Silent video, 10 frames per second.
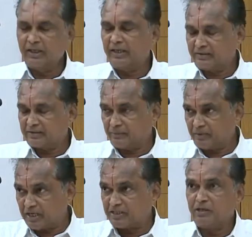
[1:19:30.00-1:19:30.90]
He
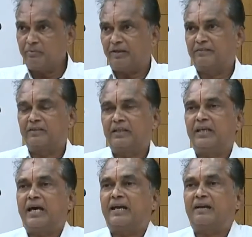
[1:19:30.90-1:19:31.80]
describes the achievements.
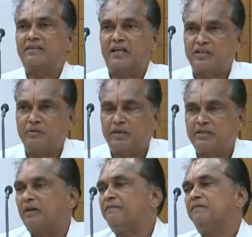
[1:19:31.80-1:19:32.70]
He narrates the
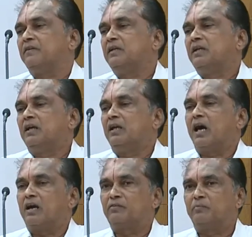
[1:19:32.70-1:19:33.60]
achievements of
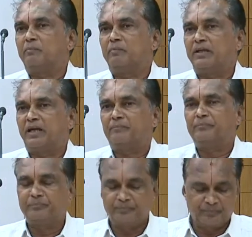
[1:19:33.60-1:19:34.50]
Lord Subramanya
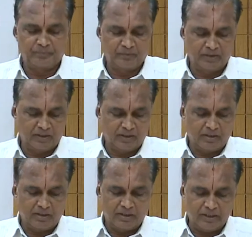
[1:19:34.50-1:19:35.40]

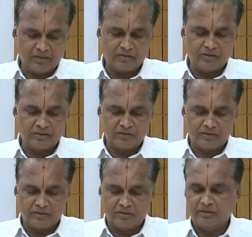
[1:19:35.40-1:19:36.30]
in,
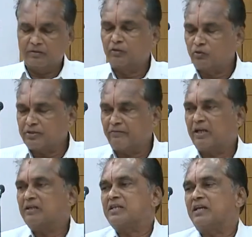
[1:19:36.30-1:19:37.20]
through
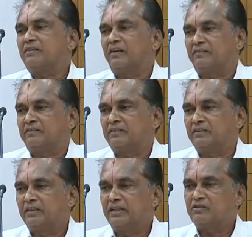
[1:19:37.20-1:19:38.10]
several stanzas
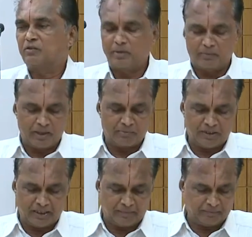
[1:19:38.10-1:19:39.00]
in his Subramanya
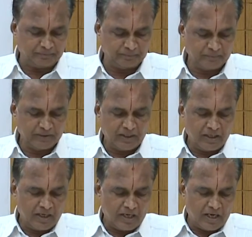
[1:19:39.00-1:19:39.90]
Bhujangam.
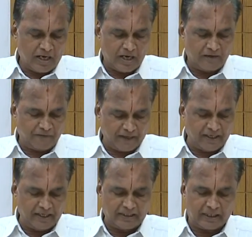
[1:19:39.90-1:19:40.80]
And
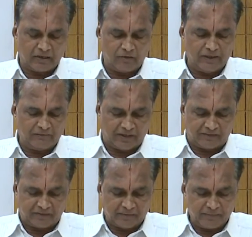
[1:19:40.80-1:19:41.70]
finally, in the crowning
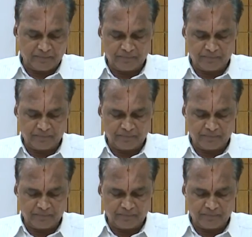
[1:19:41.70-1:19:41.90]
verse,